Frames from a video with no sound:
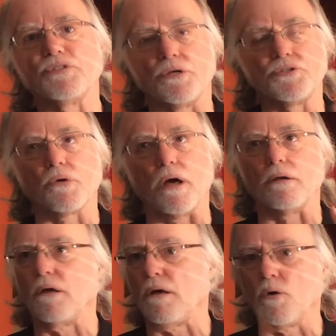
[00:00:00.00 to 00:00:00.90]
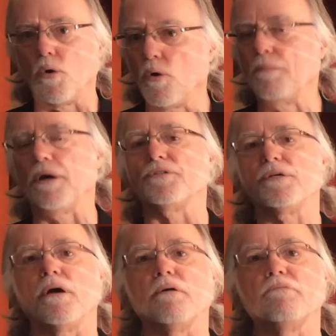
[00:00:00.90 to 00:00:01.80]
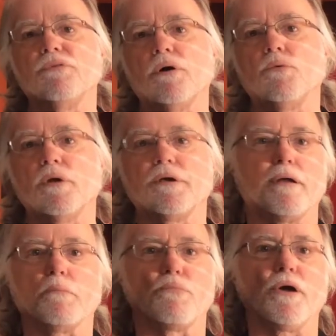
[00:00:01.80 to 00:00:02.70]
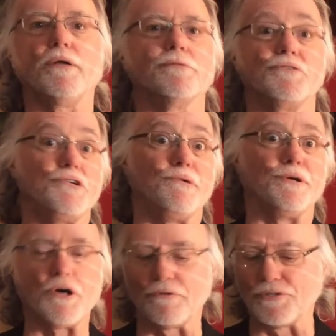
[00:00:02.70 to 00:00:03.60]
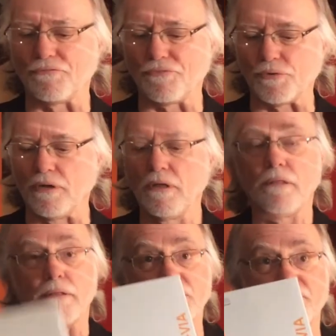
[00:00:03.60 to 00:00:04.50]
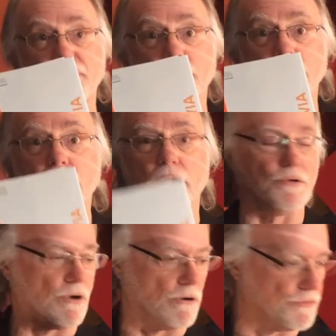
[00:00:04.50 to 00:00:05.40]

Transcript: It's also got a whole bunch of really kind of bright and cheery colors, if you will. That's Via and